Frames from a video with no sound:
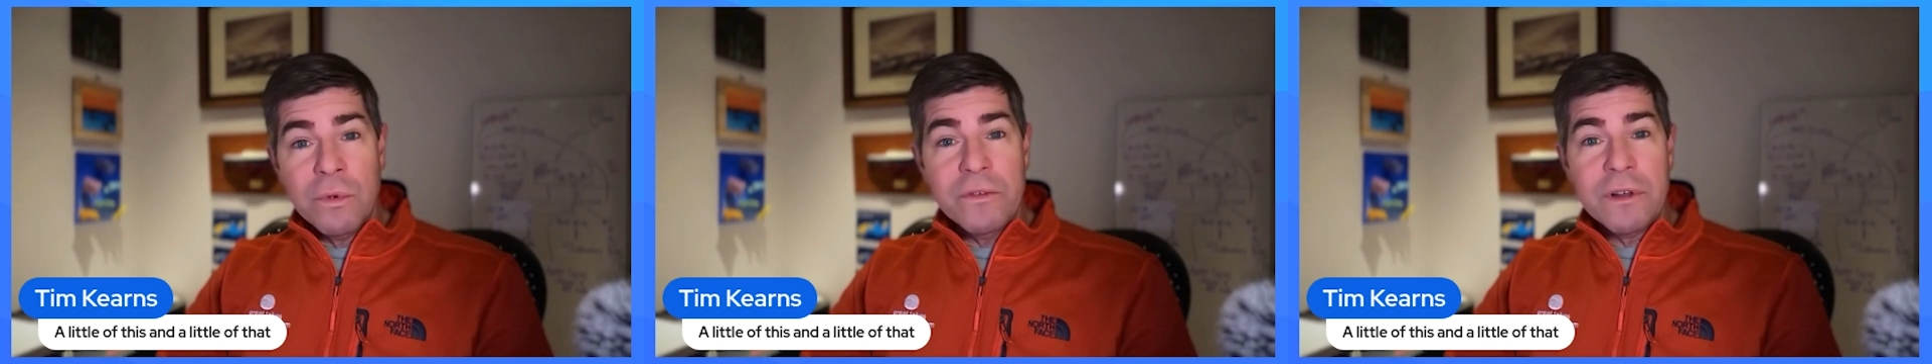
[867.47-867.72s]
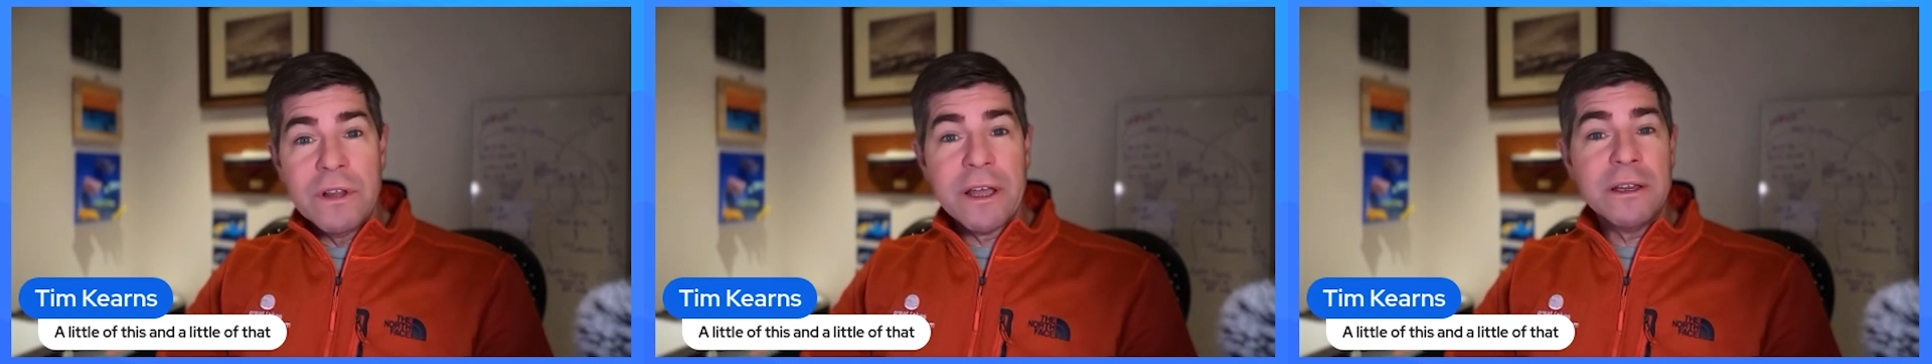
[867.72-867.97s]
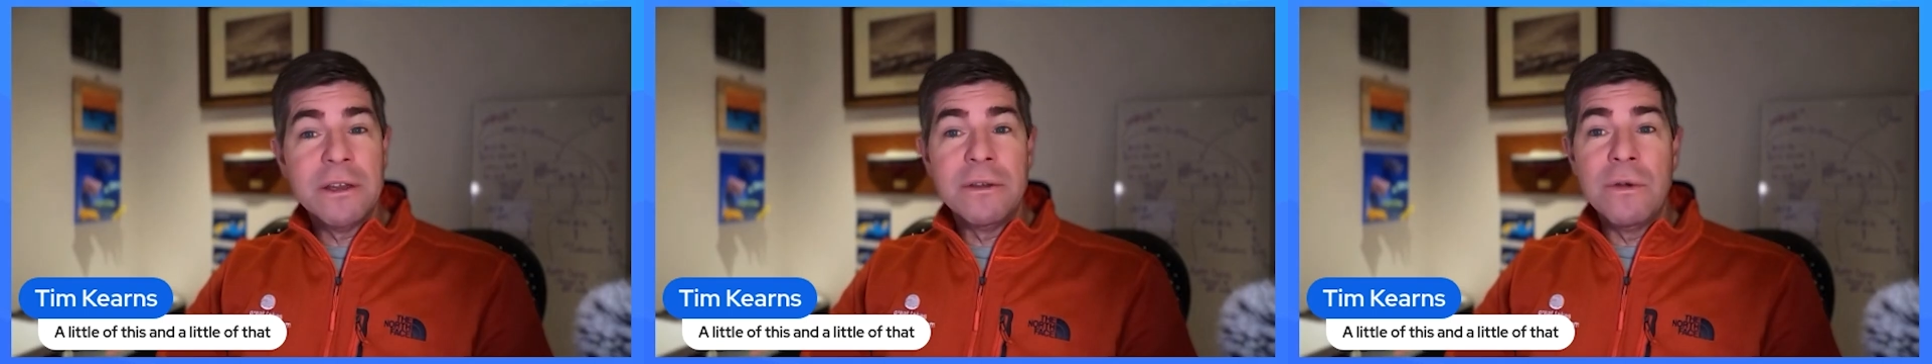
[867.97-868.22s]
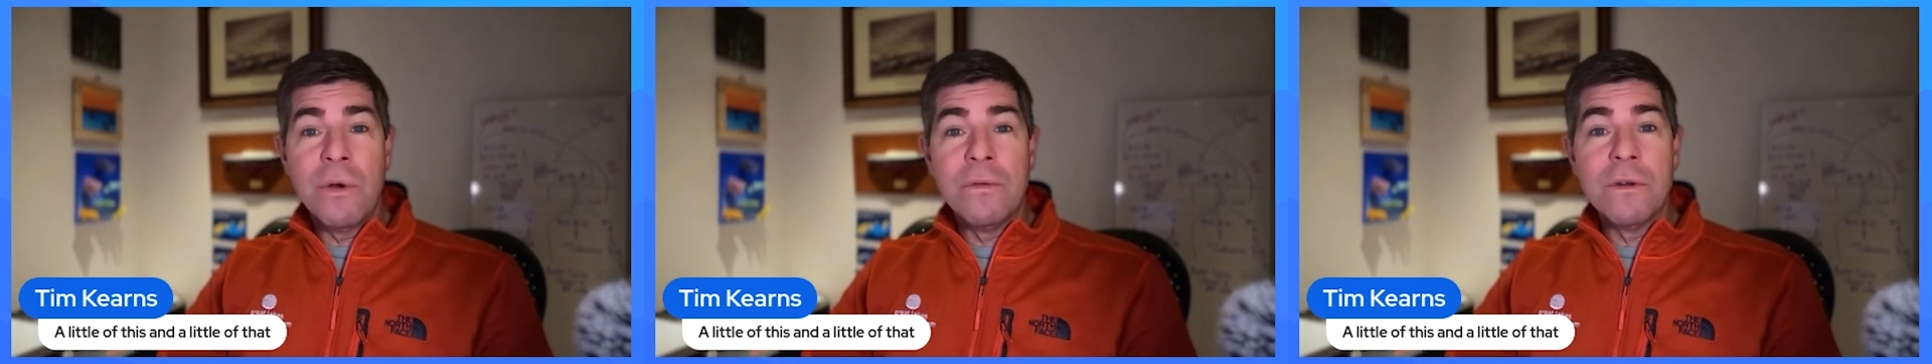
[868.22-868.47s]

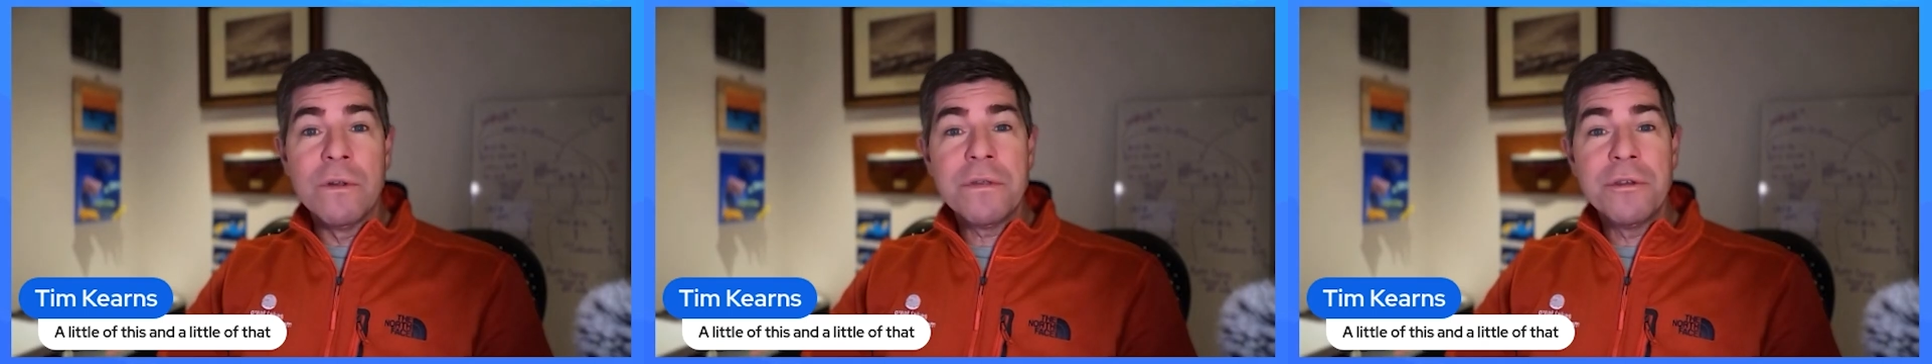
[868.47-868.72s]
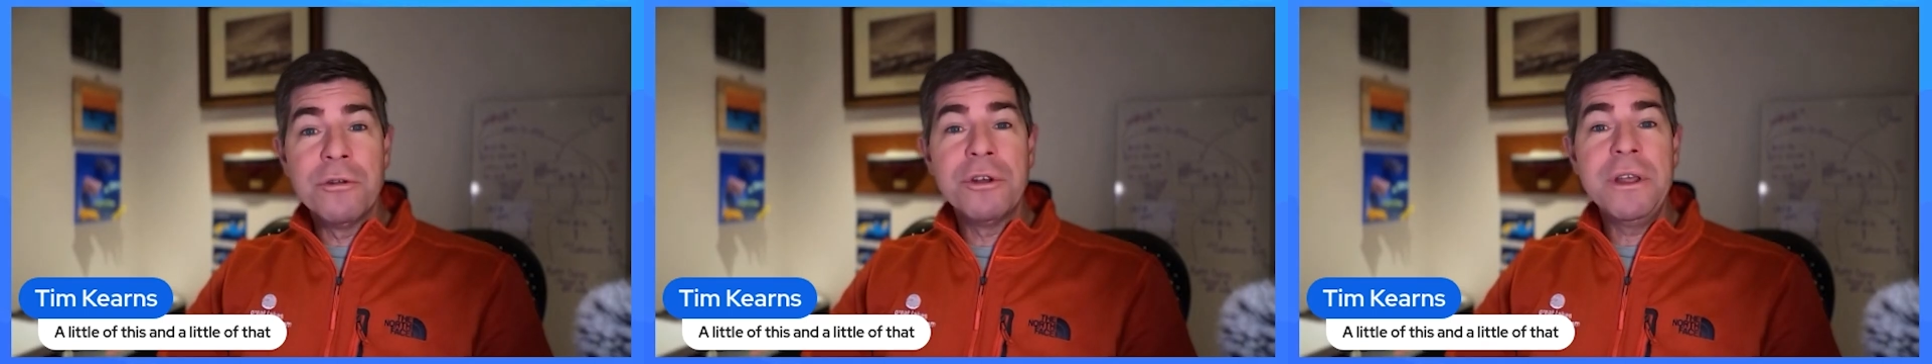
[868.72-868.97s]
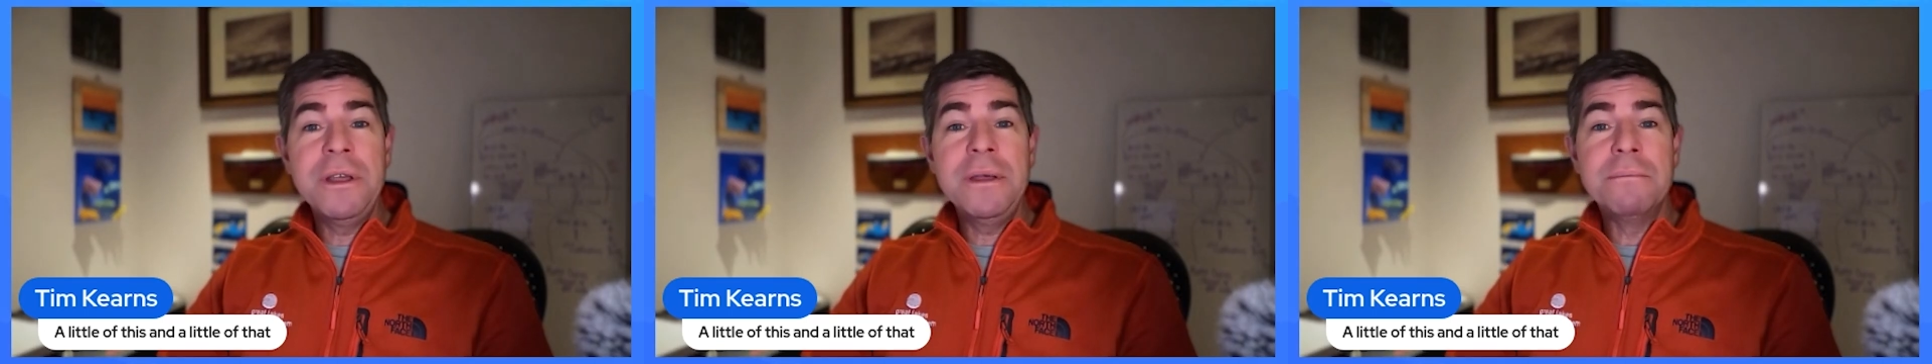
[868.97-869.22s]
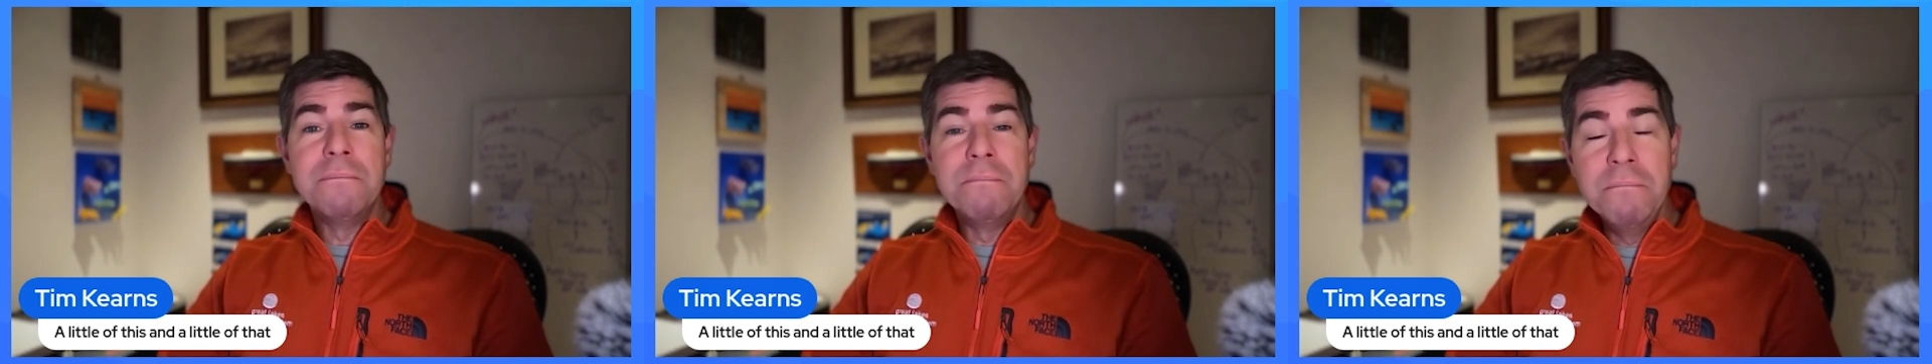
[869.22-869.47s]
collected over 30
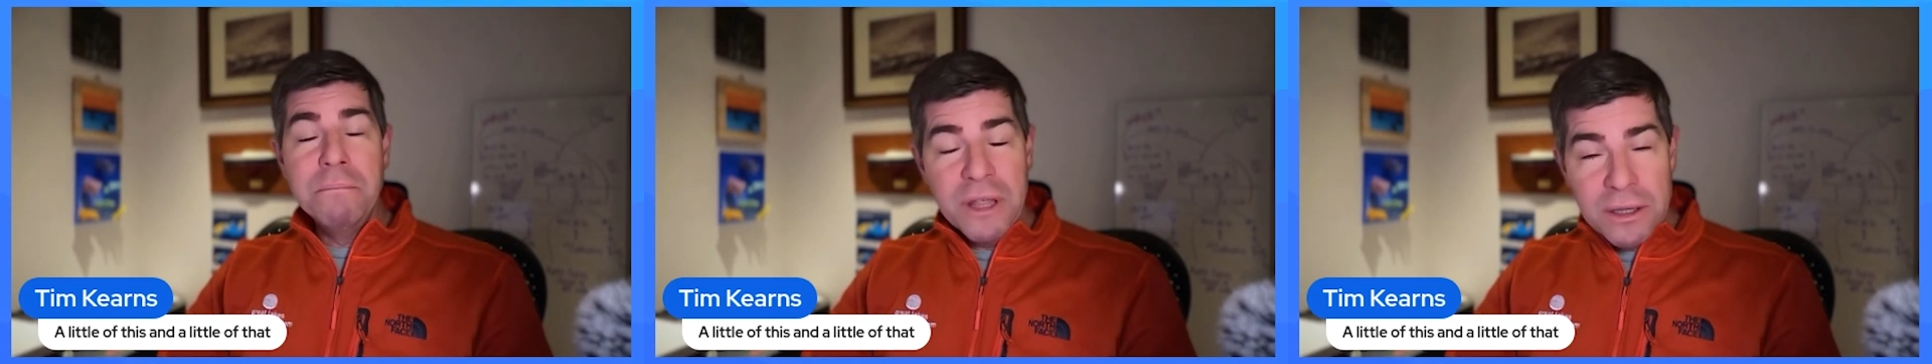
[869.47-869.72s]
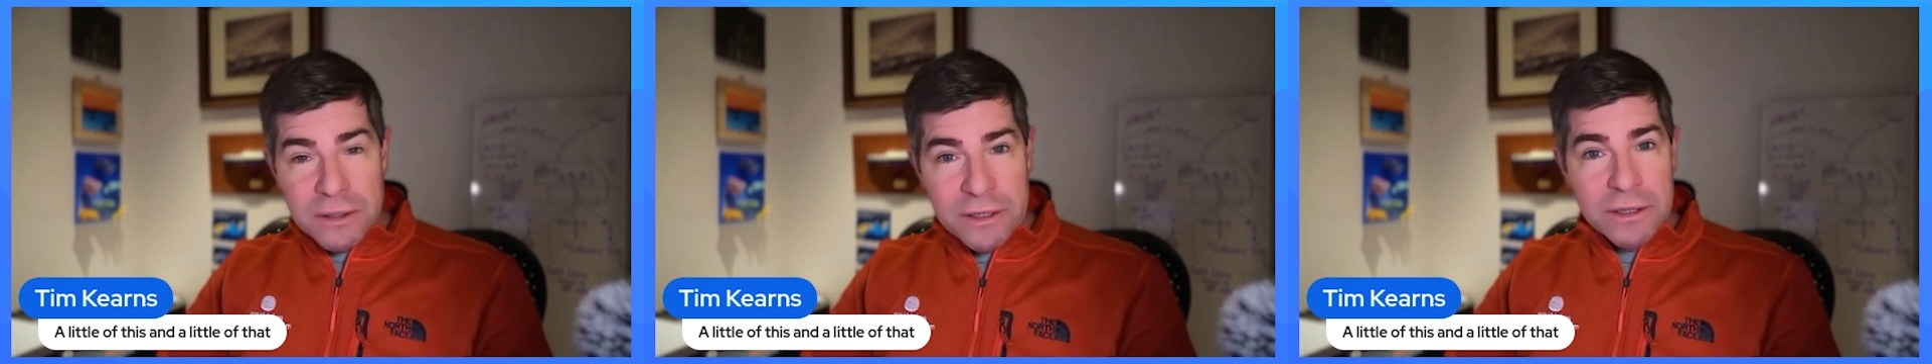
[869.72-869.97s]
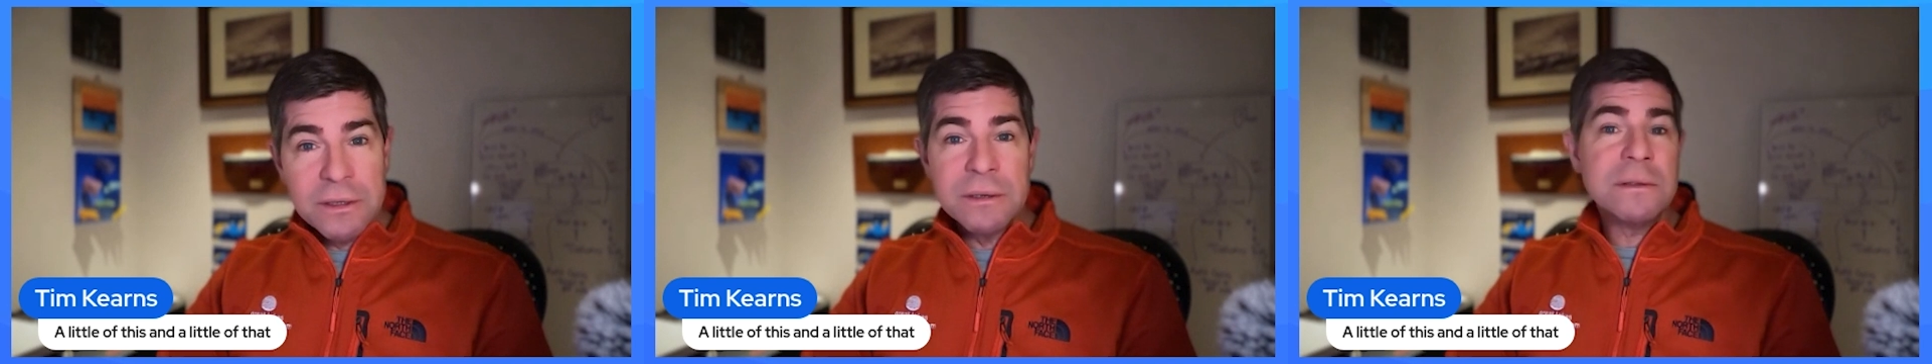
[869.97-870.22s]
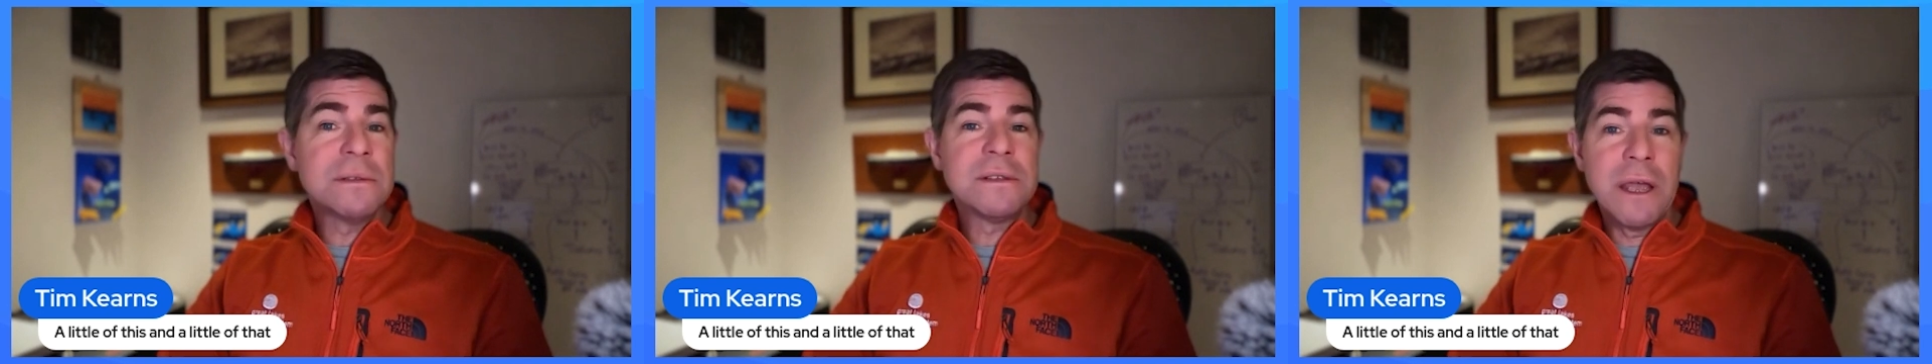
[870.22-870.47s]
million
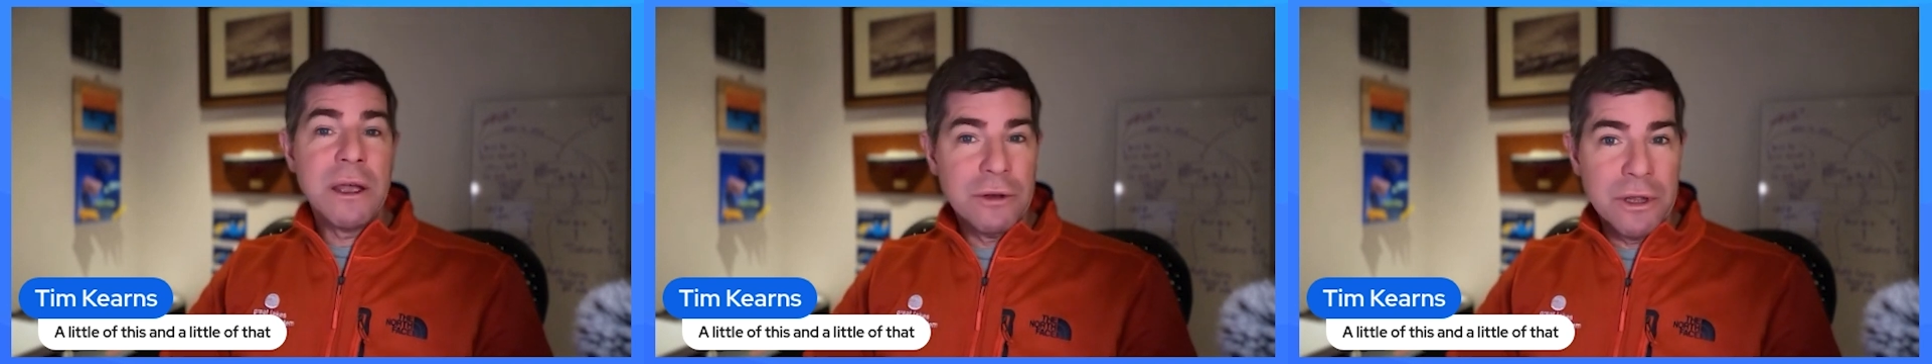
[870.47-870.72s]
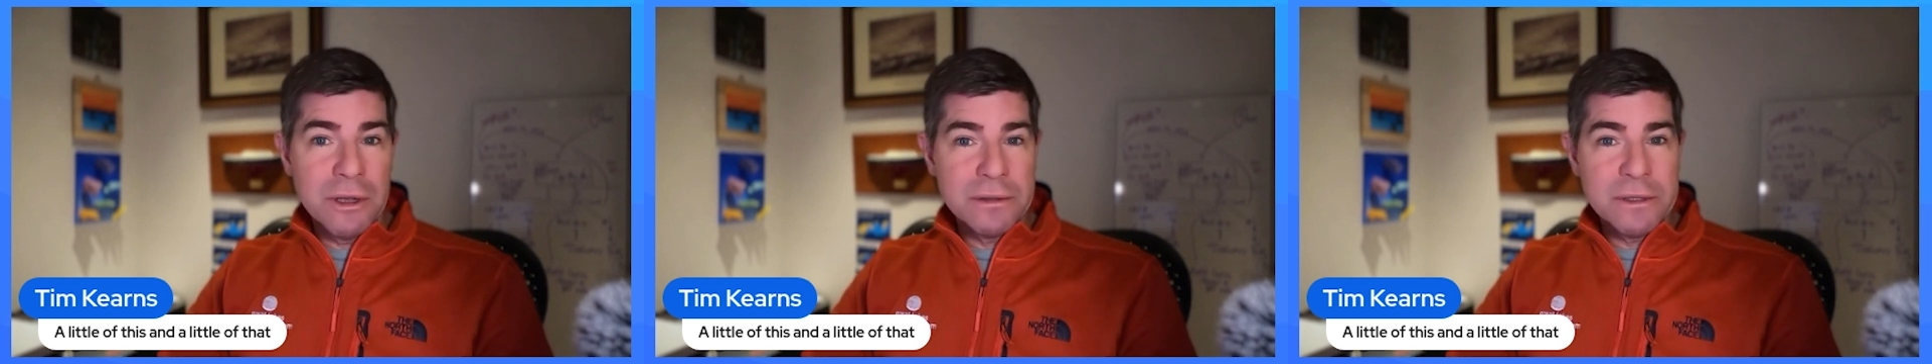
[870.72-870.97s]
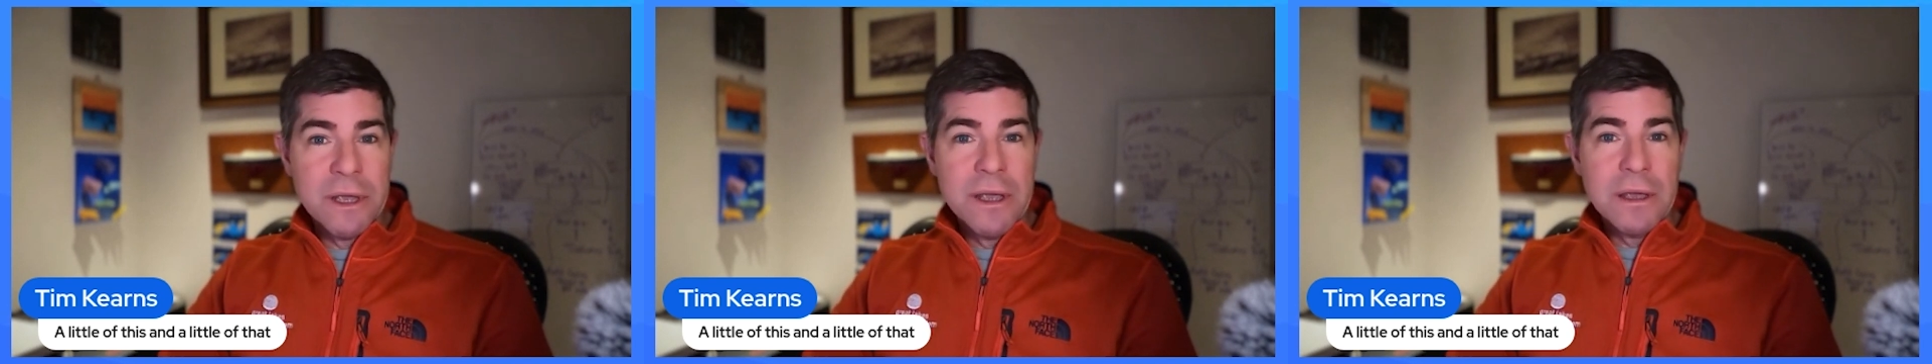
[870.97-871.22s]
soundings.